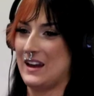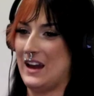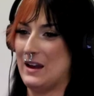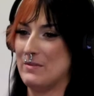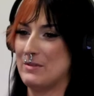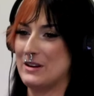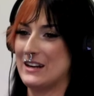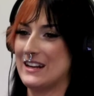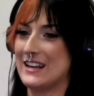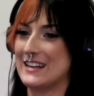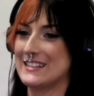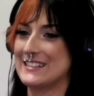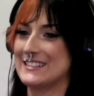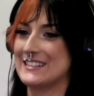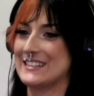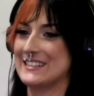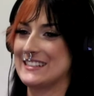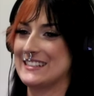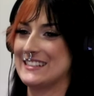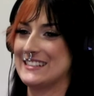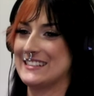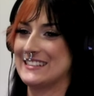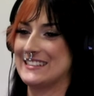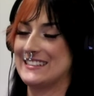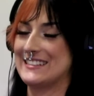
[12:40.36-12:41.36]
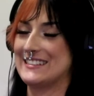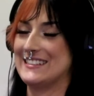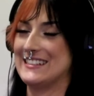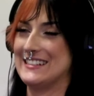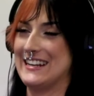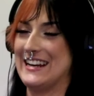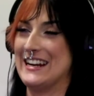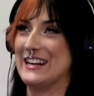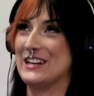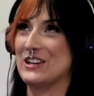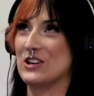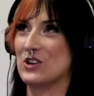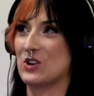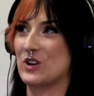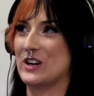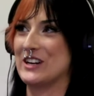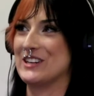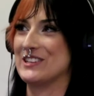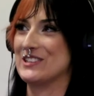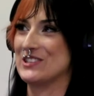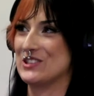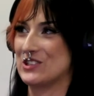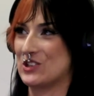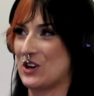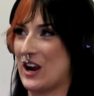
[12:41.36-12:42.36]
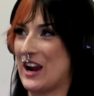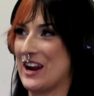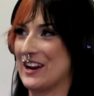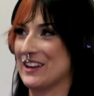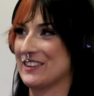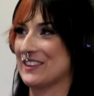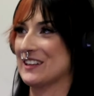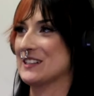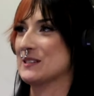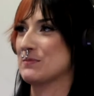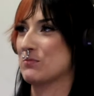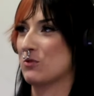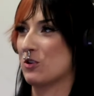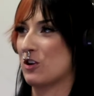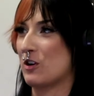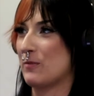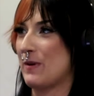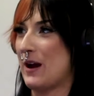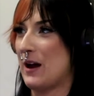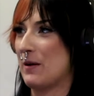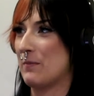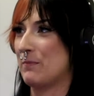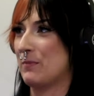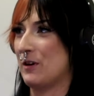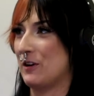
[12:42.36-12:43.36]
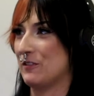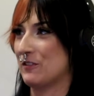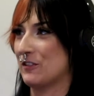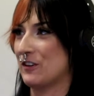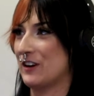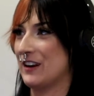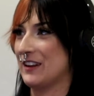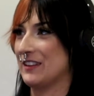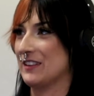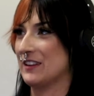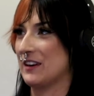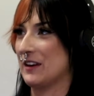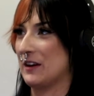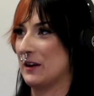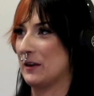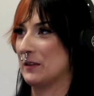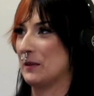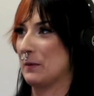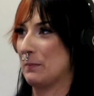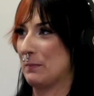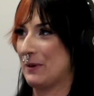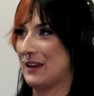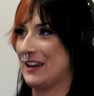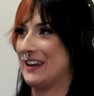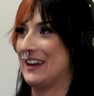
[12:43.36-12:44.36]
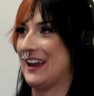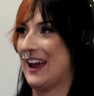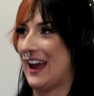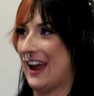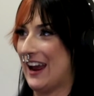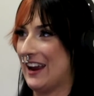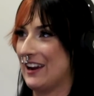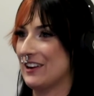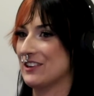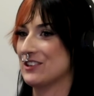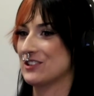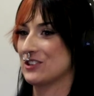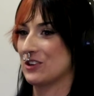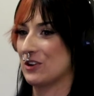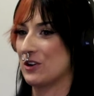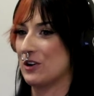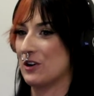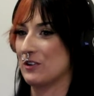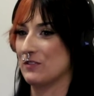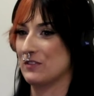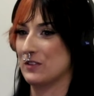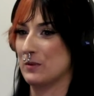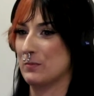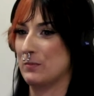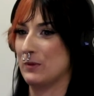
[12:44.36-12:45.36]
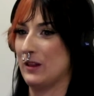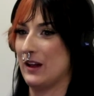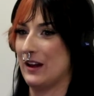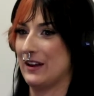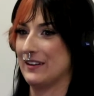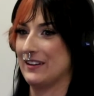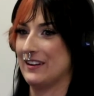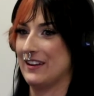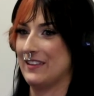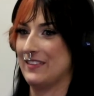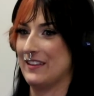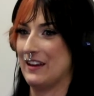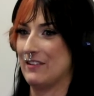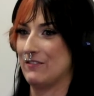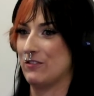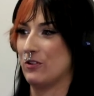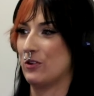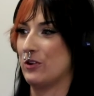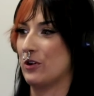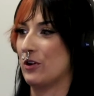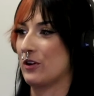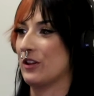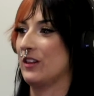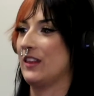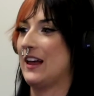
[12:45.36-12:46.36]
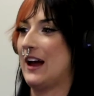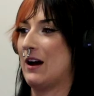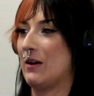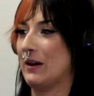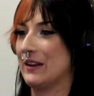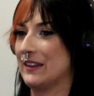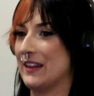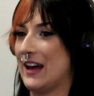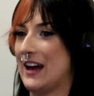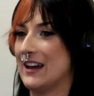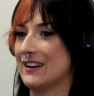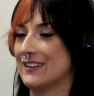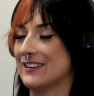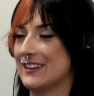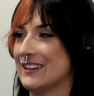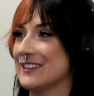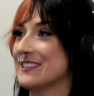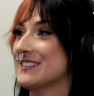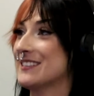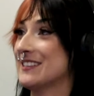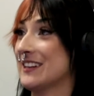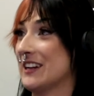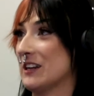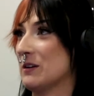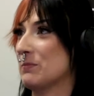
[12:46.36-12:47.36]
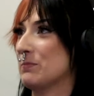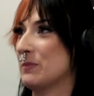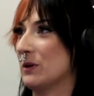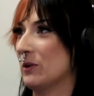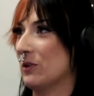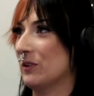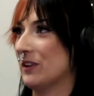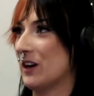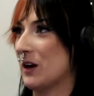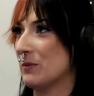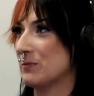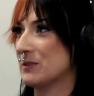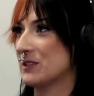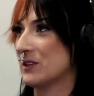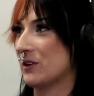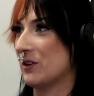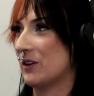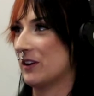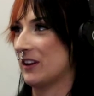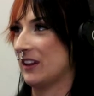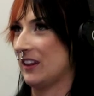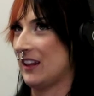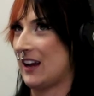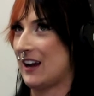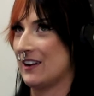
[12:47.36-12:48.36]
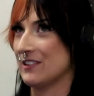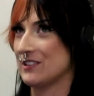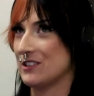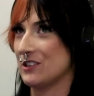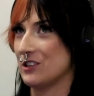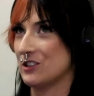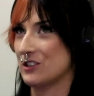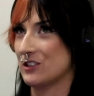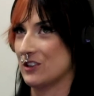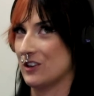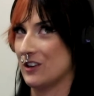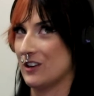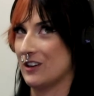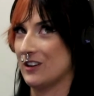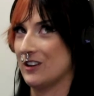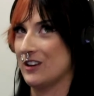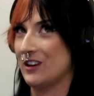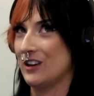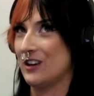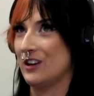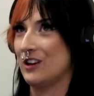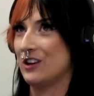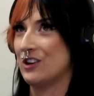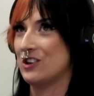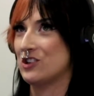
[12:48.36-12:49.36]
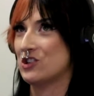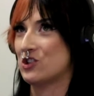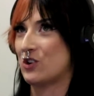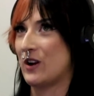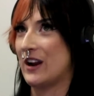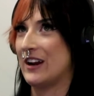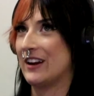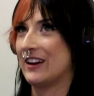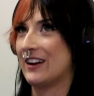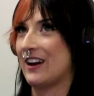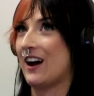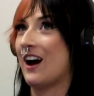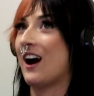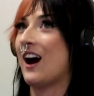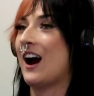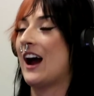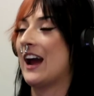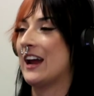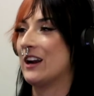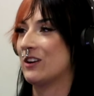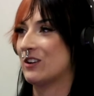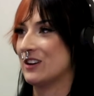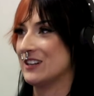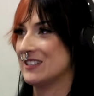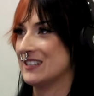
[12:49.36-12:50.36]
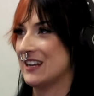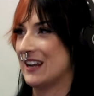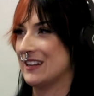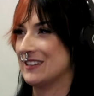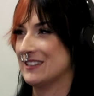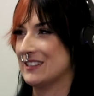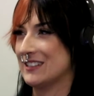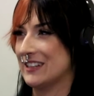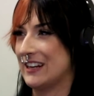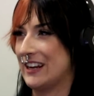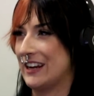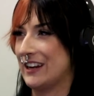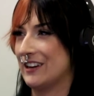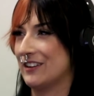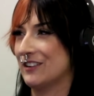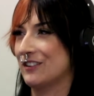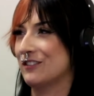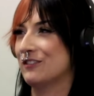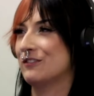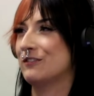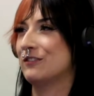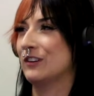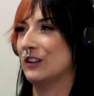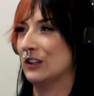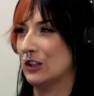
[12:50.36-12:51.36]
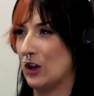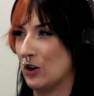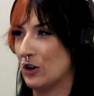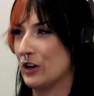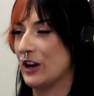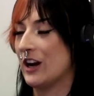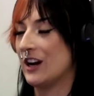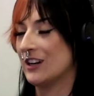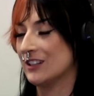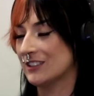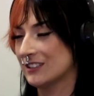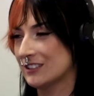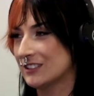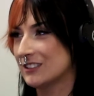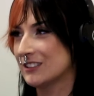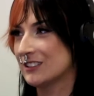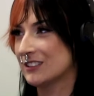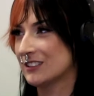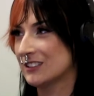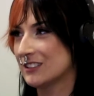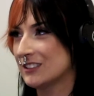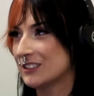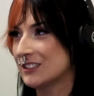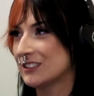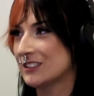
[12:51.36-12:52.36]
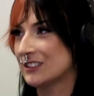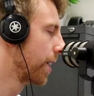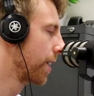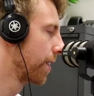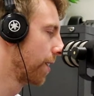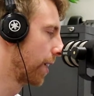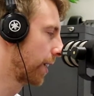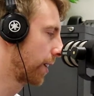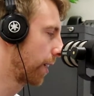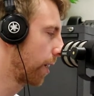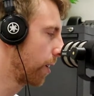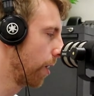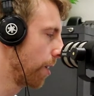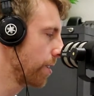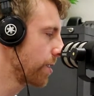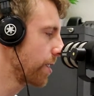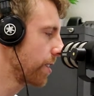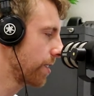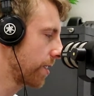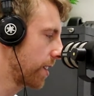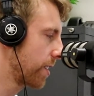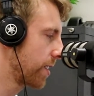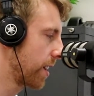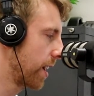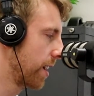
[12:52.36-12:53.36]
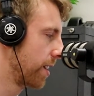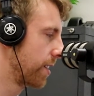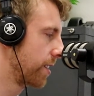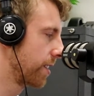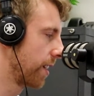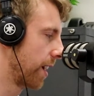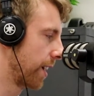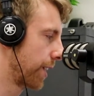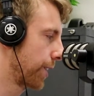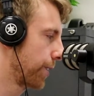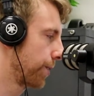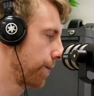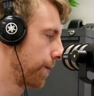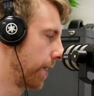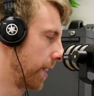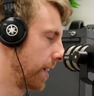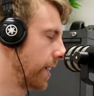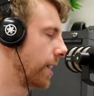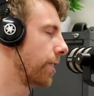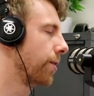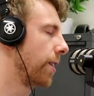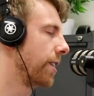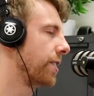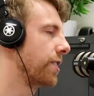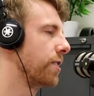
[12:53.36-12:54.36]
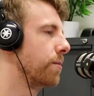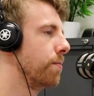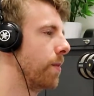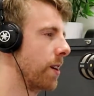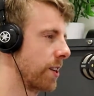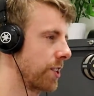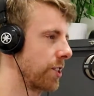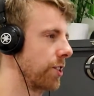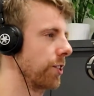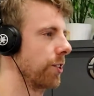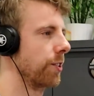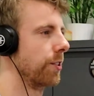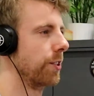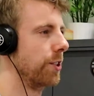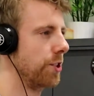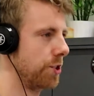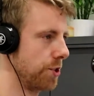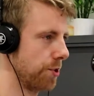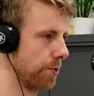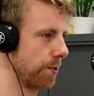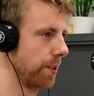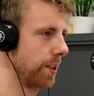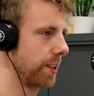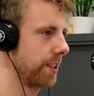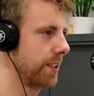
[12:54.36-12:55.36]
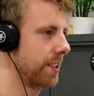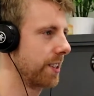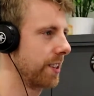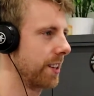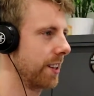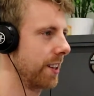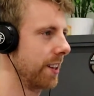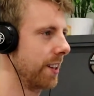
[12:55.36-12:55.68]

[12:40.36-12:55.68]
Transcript: I mean, I guess it doesn't increase strength. It's more about buffering the pH of the blood and therefore not allowing that acidic buildup. So it allows you to train at a higher intensity for longer. Yeah. Like the closest I'd say is like it increases muscular endurance.